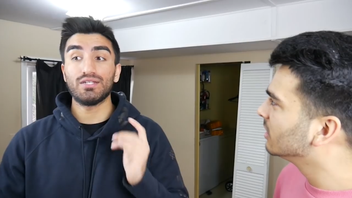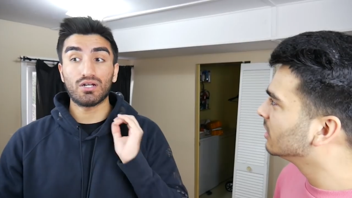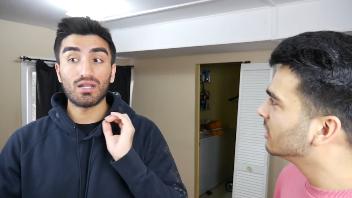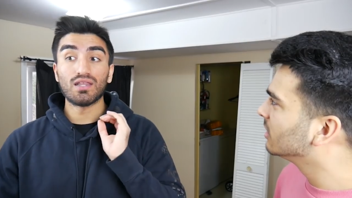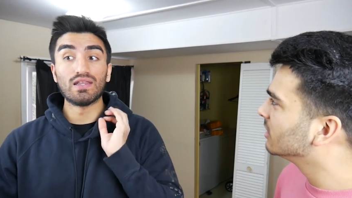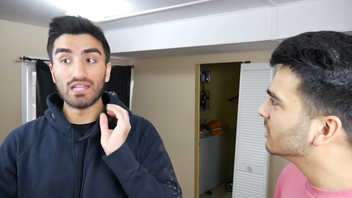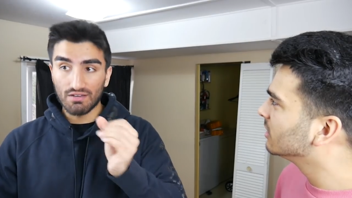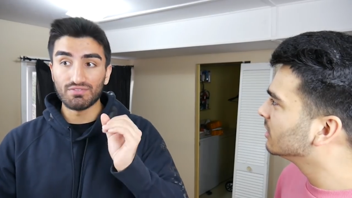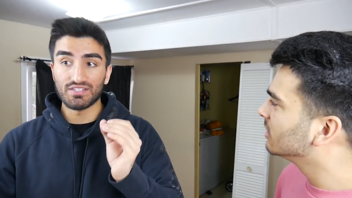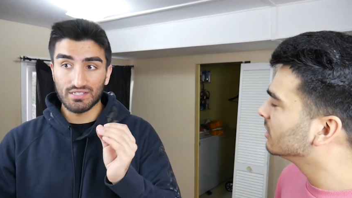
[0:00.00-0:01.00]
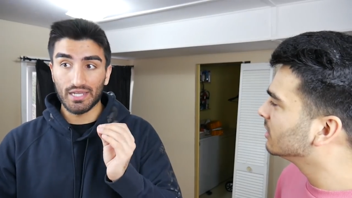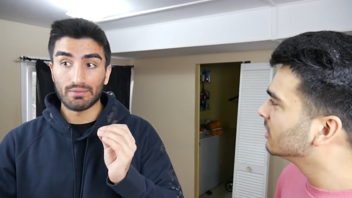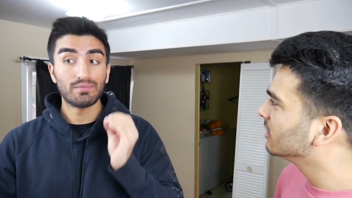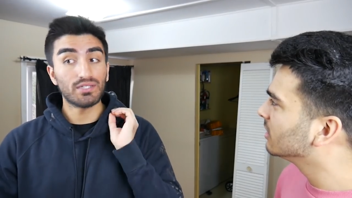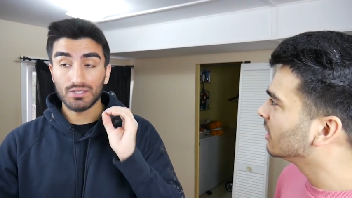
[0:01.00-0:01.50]
Speaker 1: And you're gonna love this item.
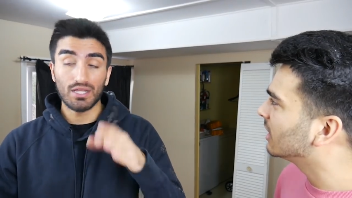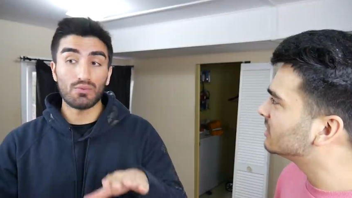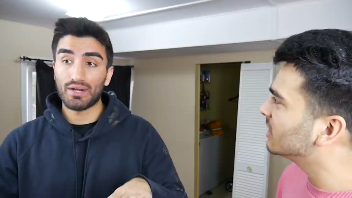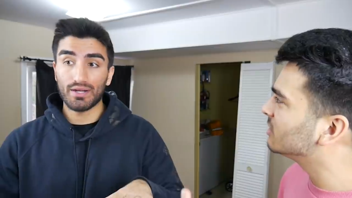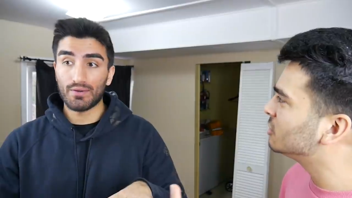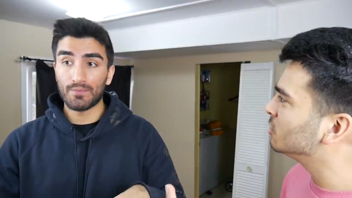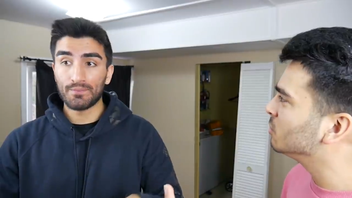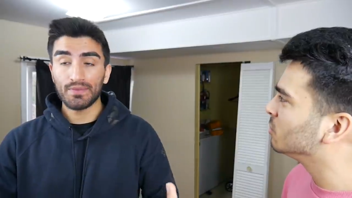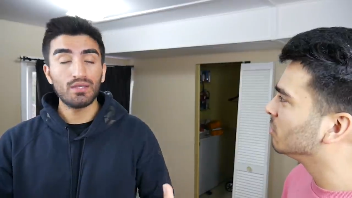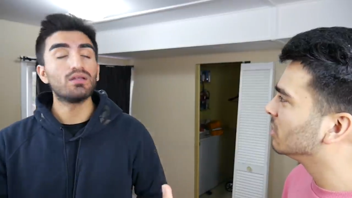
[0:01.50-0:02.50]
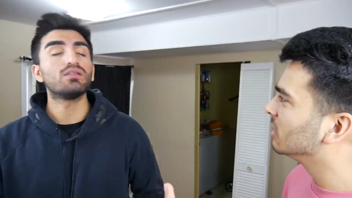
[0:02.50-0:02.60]
I'm telling you I right said now. two.